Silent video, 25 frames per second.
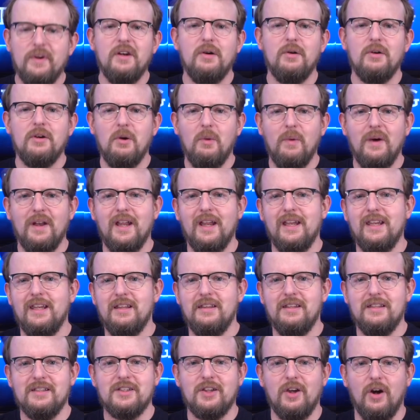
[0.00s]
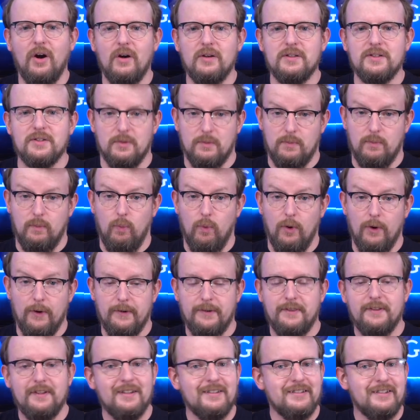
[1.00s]
We don't know what any of these cards are
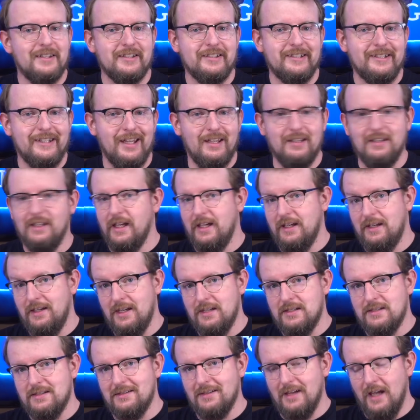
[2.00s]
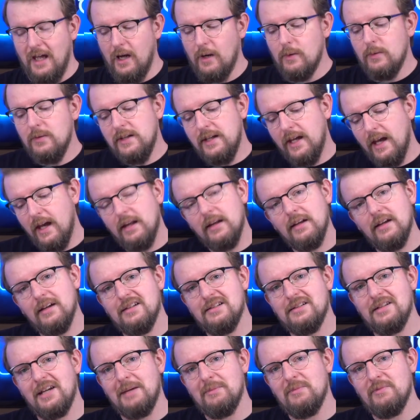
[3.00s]
worth, because this set, isn't out yet
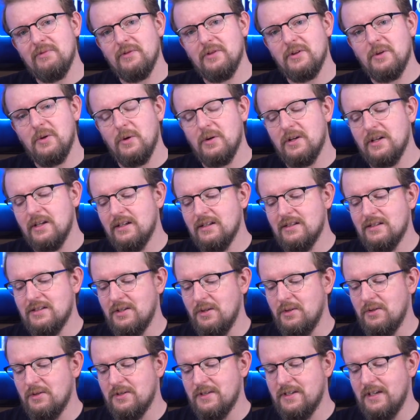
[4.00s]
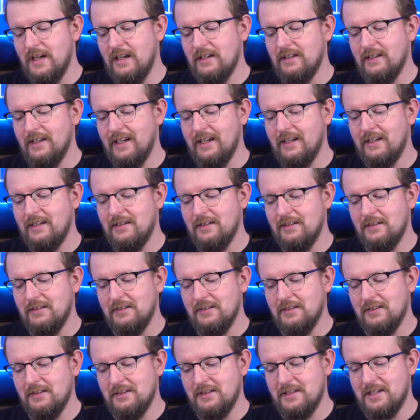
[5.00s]
at time of recording, so there's not,
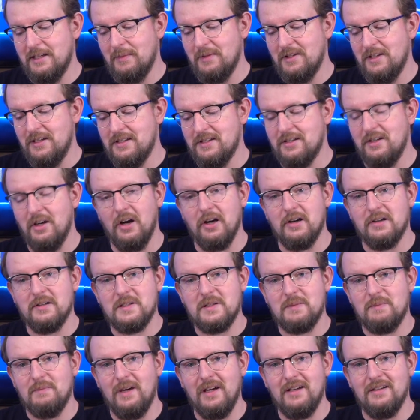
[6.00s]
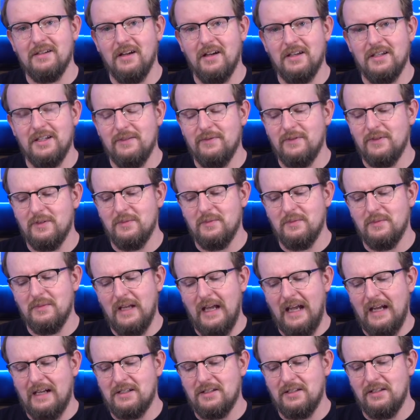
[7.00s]
some of these cards might not even
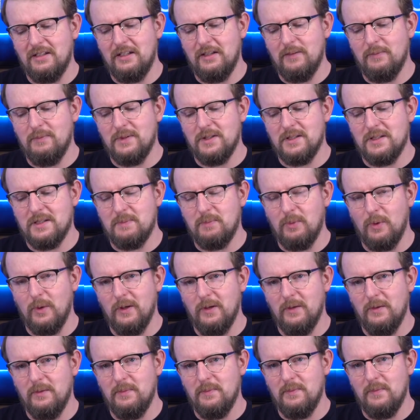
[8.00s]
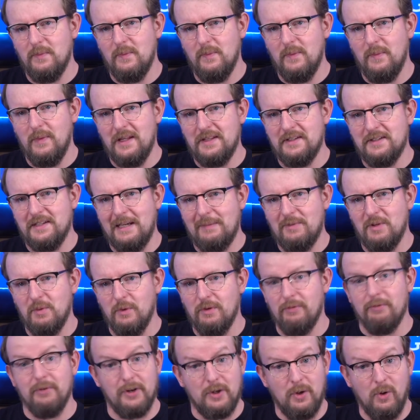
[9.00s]
actually have been spoiled by the time that
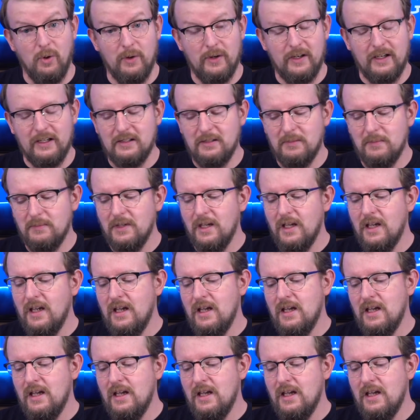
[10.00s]
we're recording them.